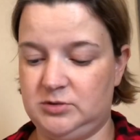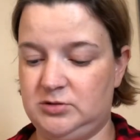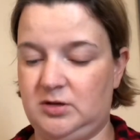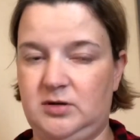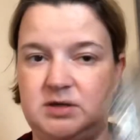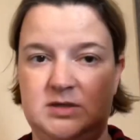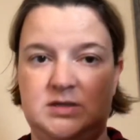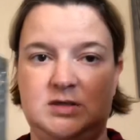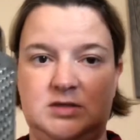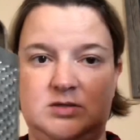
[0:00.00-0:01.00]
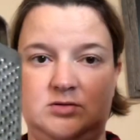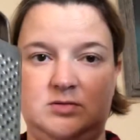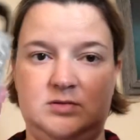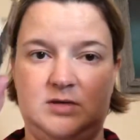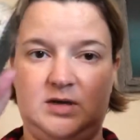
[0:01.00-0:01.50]
So now I
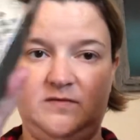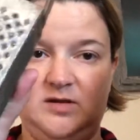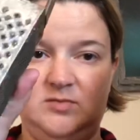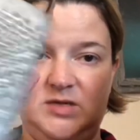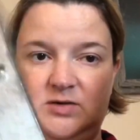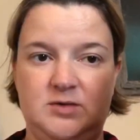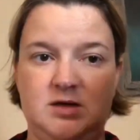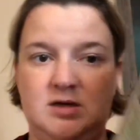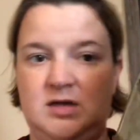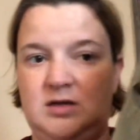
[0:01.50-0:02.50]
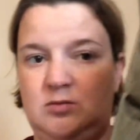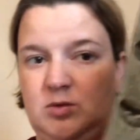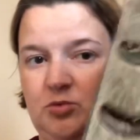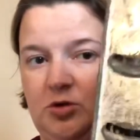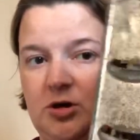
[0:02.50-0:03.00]
have a little mini one and then
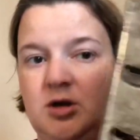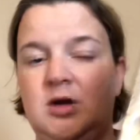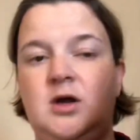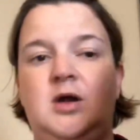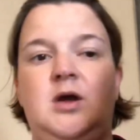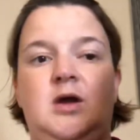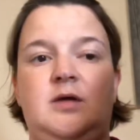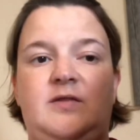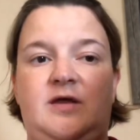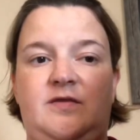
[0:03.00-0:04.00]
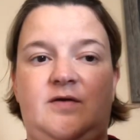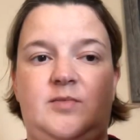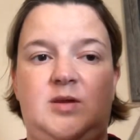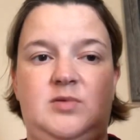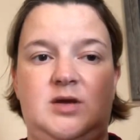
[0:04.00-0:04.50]
one more that I
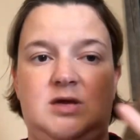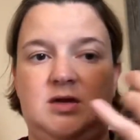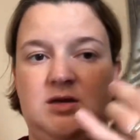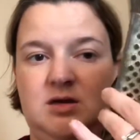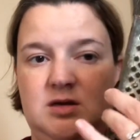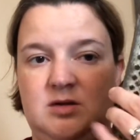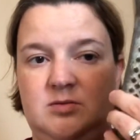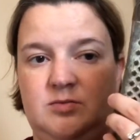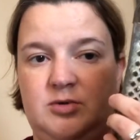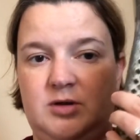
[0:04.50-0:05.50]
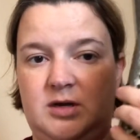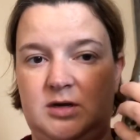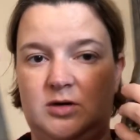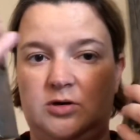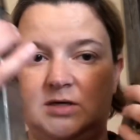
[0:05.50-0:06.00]
thought maybe I could put like
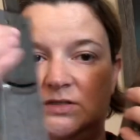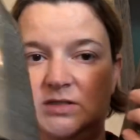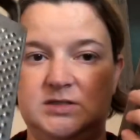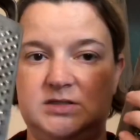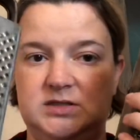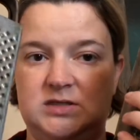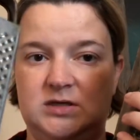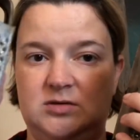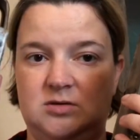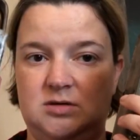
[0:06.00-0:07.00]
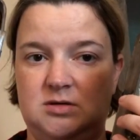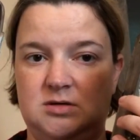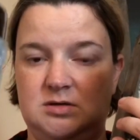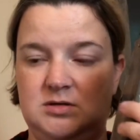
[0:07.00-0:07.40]
a cross stitch design on,